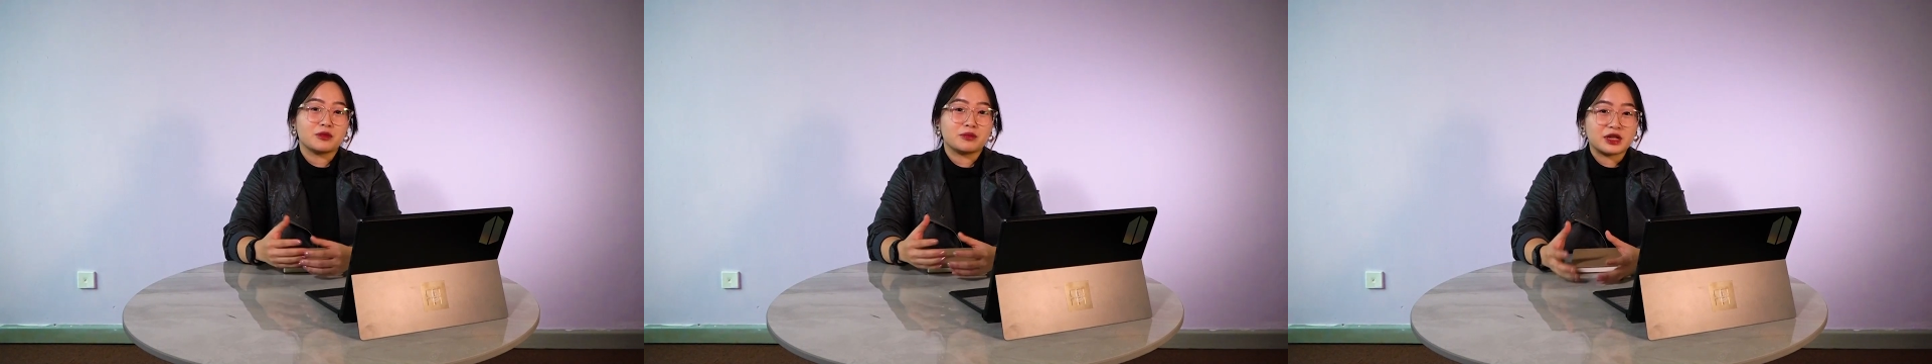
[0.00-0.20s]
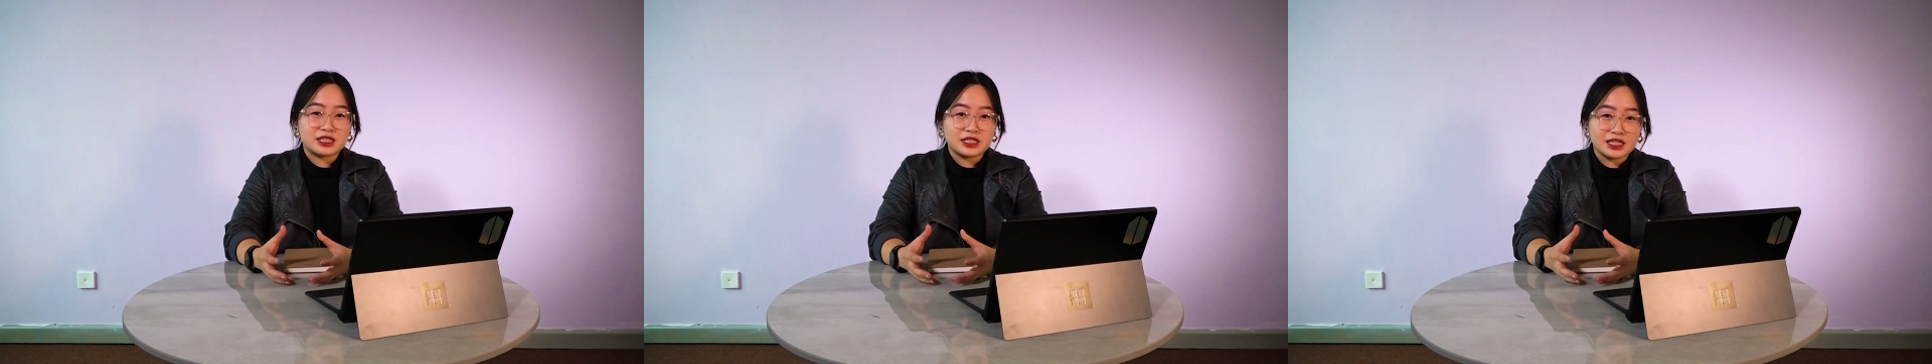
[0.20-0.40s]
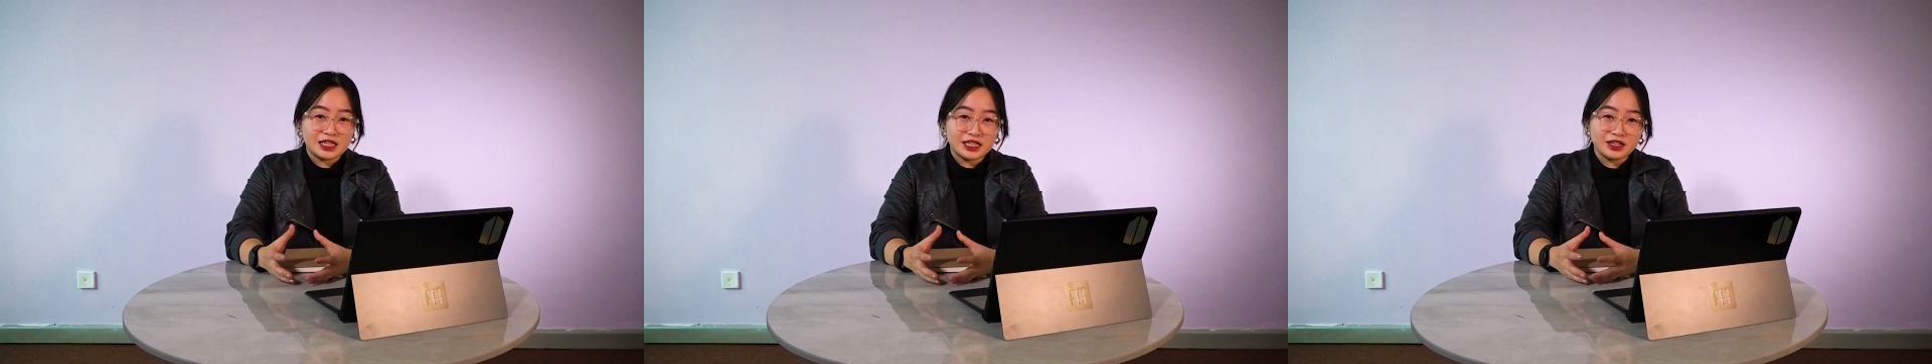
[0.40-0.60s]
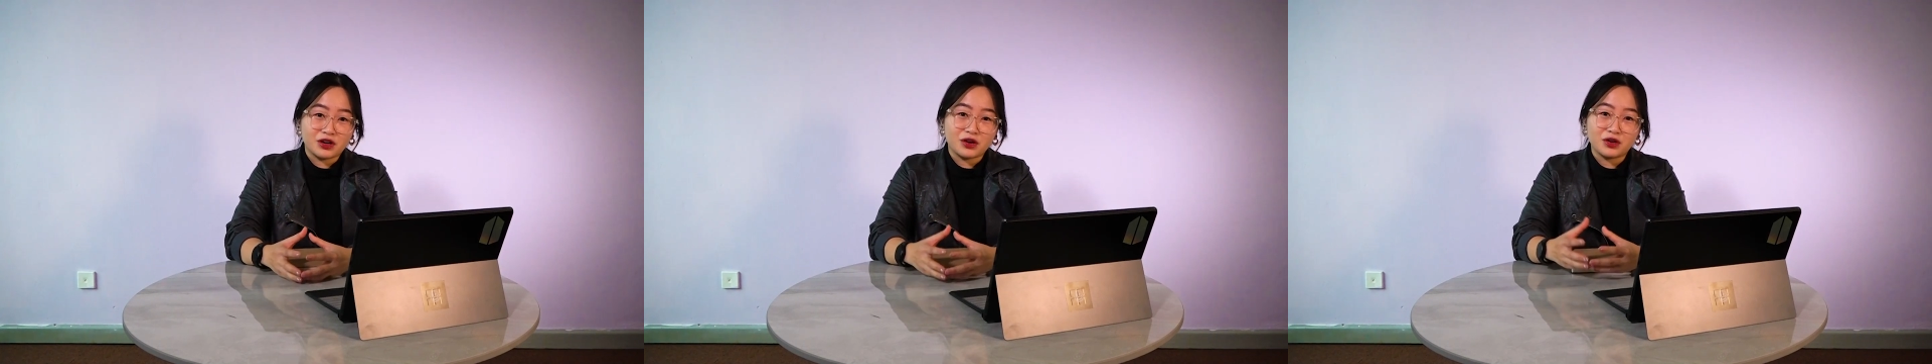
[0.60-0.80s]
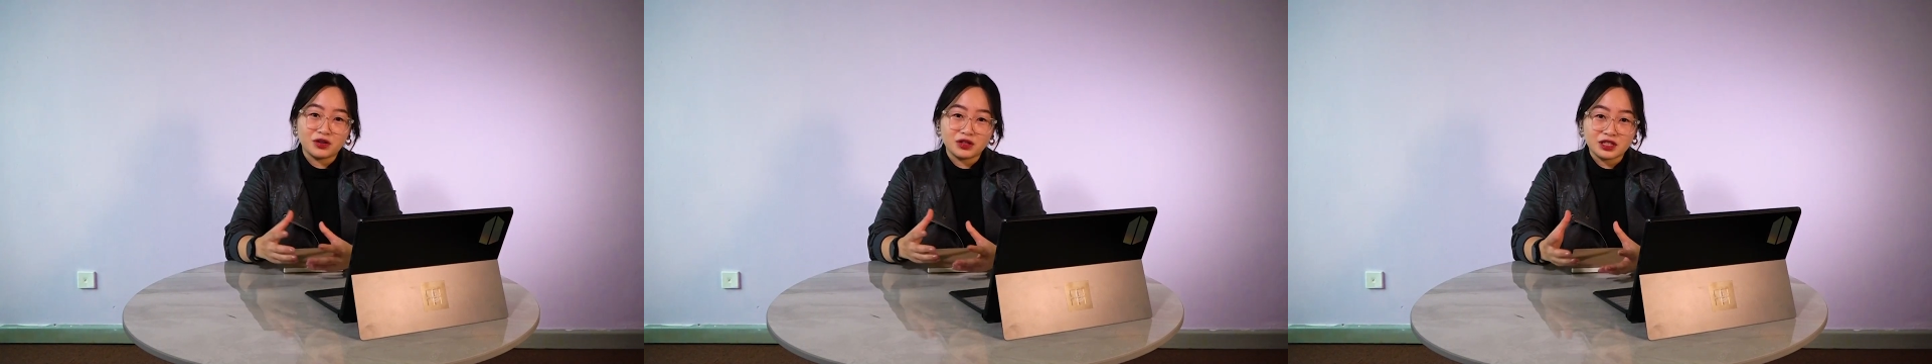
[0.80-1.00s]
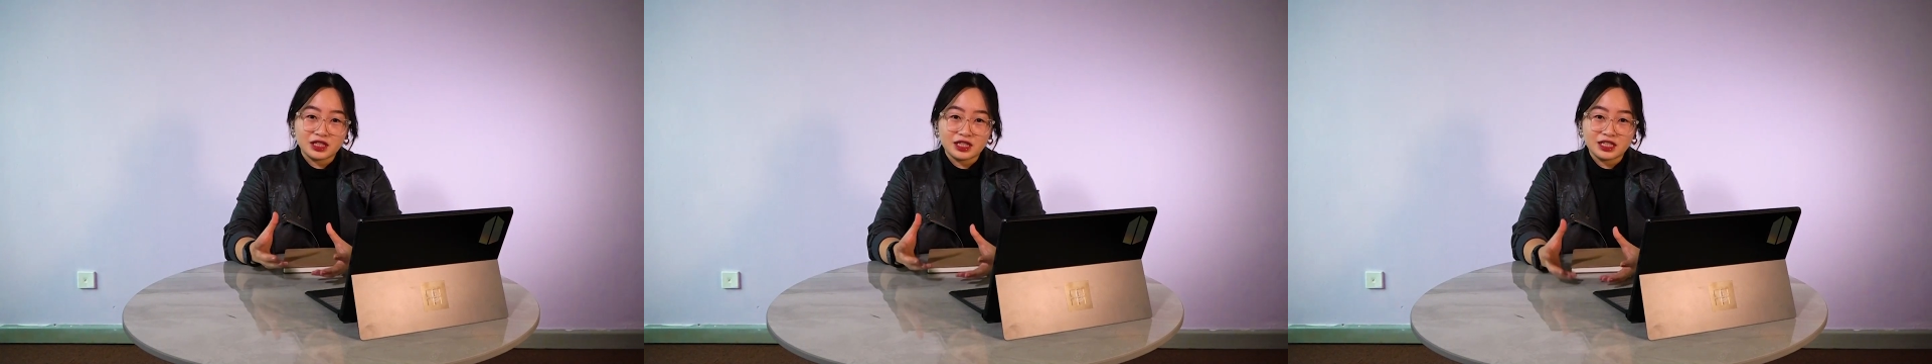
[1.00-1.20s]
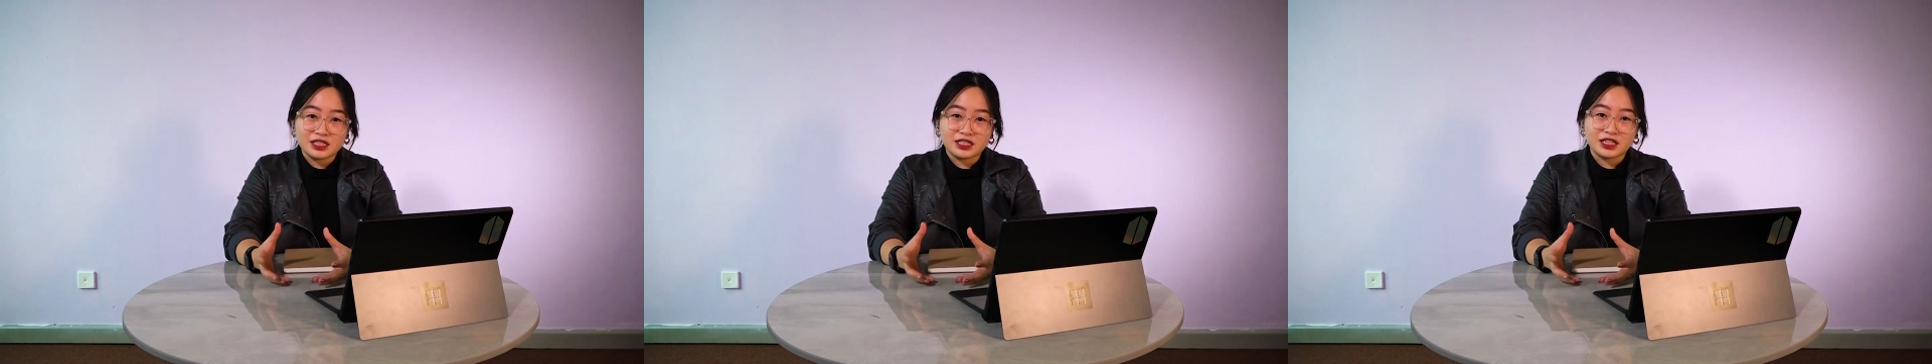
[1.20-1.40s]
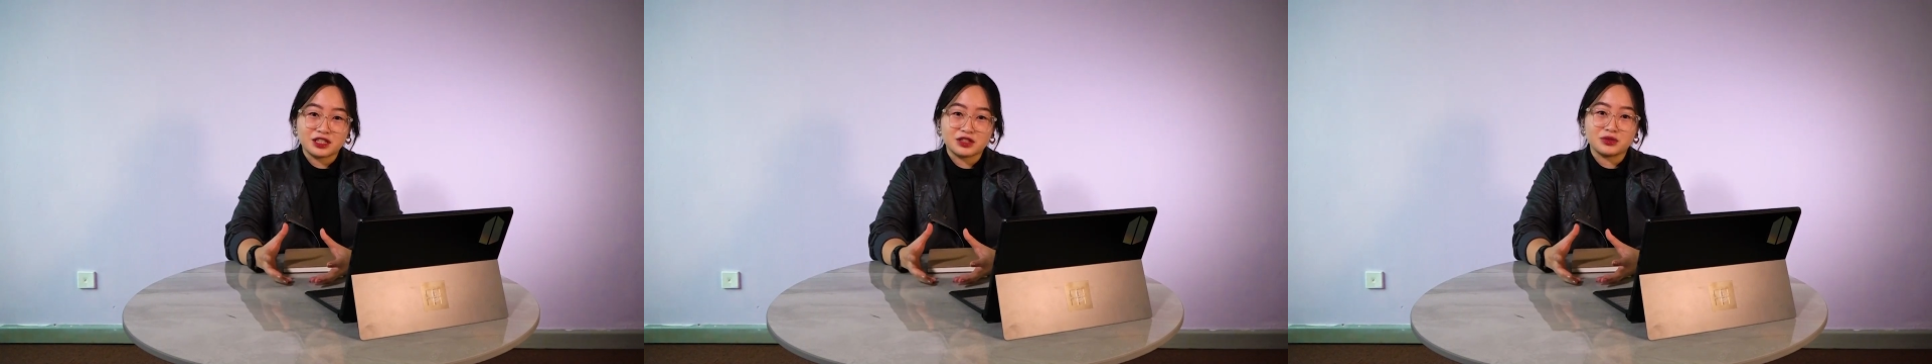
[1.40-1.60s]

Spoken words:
Basically, all the things that